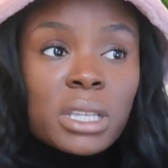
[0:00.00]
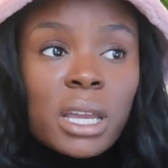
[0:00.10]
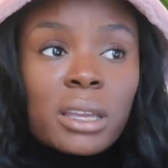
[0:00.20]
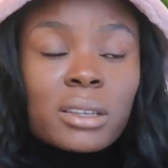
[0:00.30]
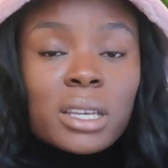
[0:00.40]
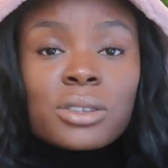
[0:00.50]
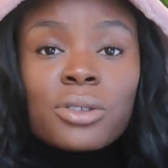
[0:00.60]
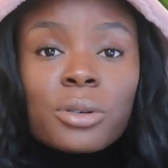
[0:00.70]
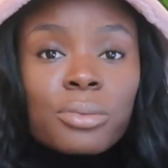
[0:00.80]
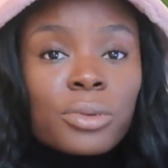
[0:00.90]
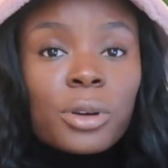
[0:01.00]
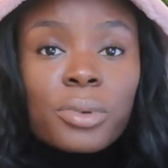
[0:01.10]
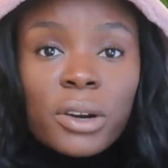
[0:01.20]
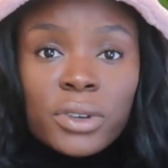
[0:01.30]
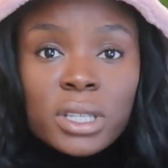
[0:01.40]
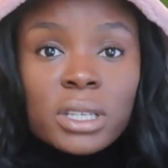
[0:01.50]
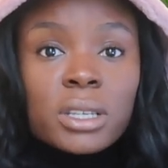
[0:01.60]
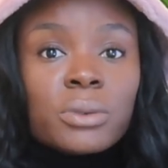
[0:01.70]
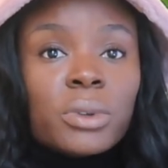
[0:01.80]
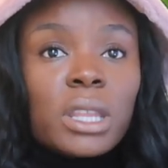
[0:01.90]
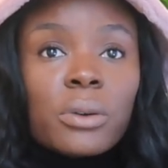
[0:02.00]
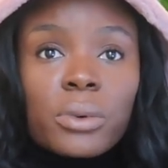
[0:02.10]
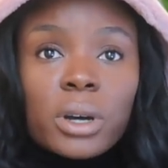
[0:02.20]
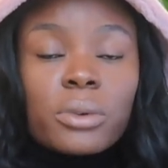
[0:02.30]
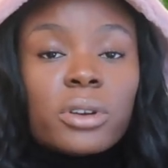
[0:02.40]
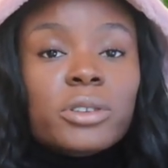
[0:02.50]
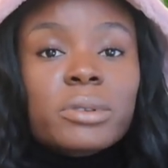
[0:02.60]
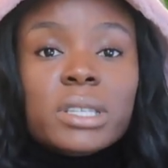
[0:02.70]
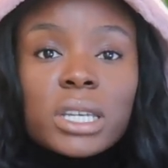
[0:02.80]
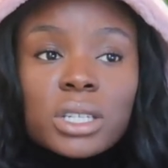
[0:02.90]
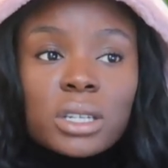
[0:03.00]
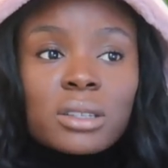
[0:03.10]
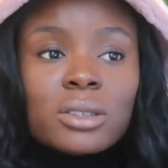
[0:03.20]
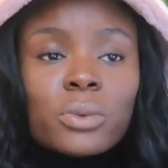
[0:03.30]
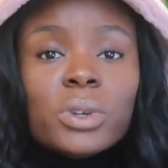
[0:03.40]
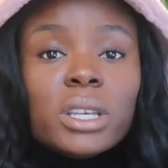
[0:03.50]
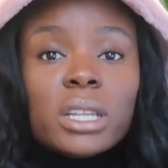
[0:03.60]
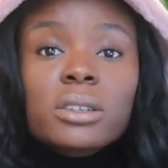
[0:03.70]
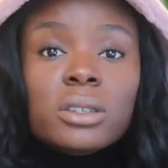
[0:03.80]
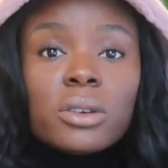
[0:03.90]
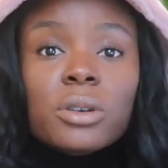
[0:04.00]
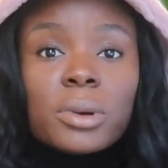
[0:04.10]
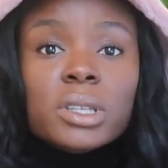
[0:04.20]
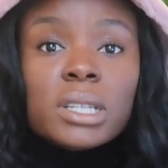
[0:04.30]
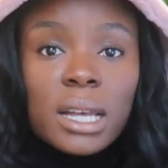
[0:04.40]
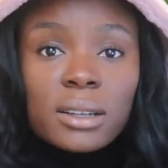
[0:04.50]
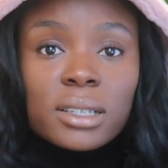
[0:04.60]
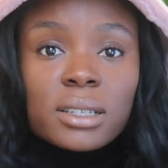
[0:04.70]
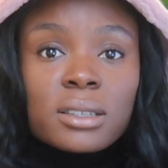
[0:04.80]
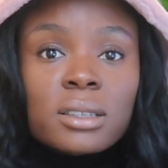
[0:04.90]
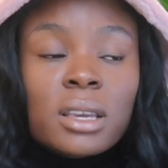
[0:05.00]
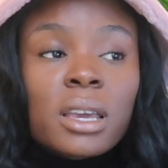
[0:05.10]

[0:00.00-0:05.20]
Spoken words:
is like get to know their preferences, what they want, their expectations. So really getting to know their personalities.